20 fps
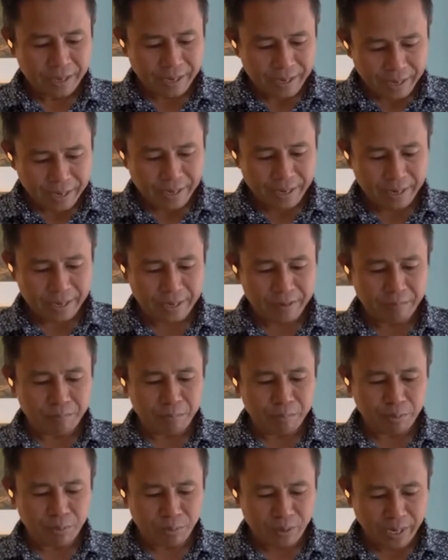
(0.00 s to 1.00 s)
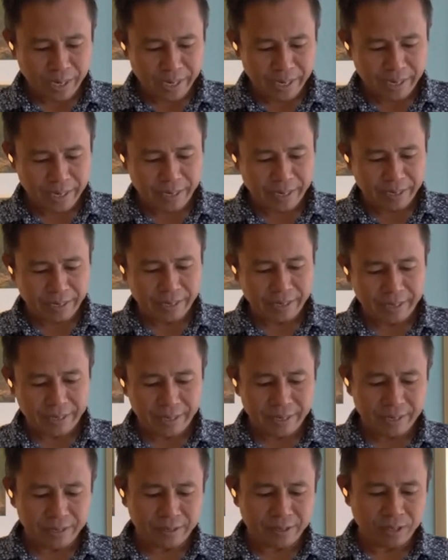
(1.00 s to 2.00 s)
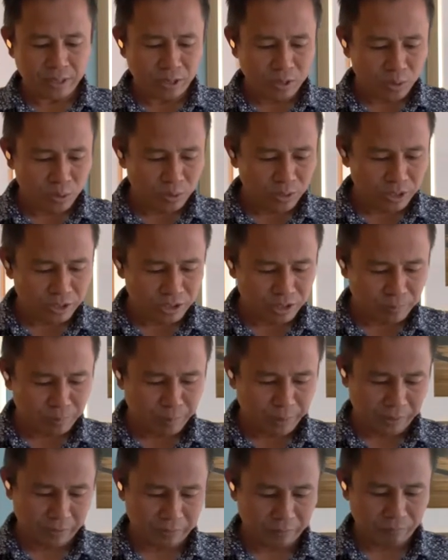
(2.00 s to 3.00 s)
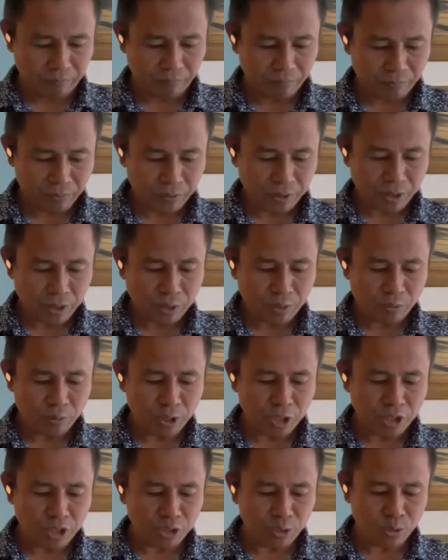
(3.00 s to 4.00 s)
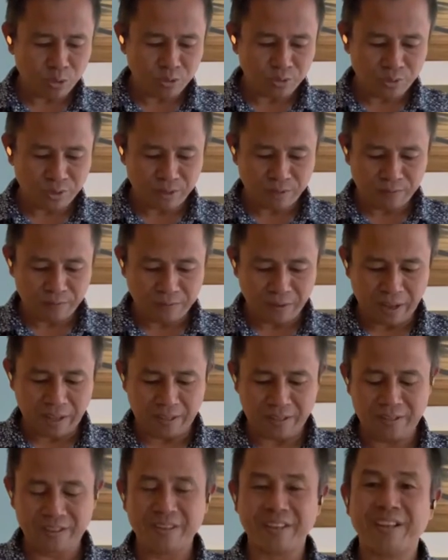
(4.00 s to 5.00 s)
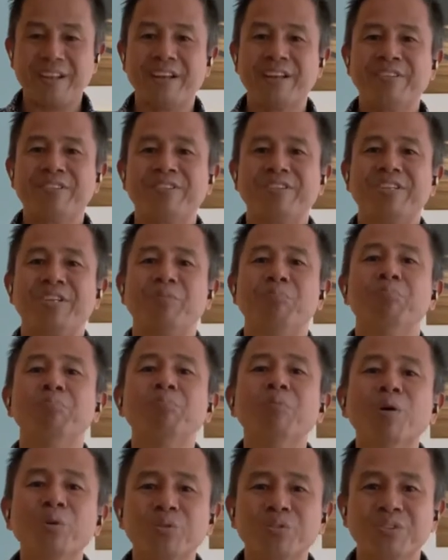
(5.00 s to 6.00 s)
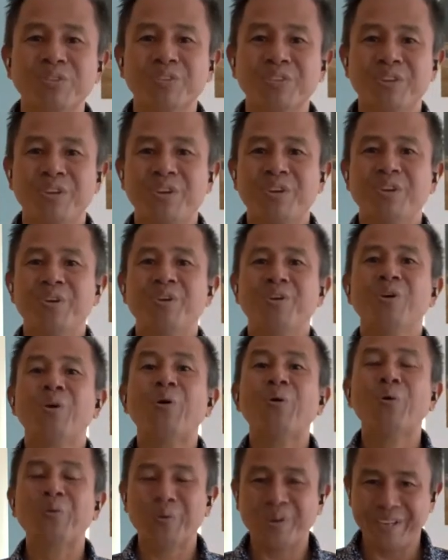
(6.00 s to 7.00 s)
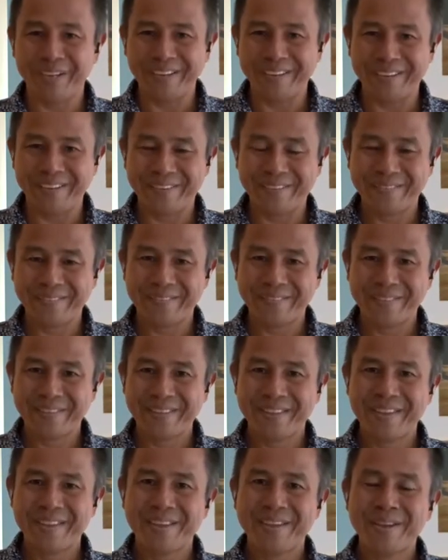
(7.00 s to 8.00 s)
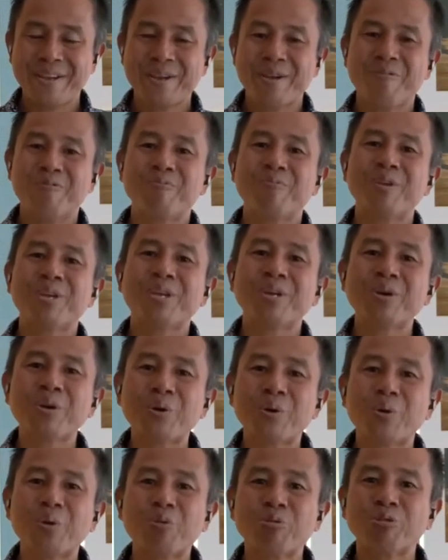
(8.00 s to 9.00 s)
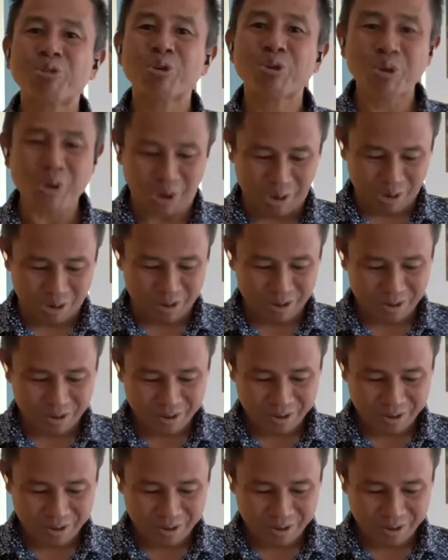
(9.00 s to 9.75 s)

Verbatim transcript: and praying in the Holy Spirit. We should treat faith as the most holy. We go to God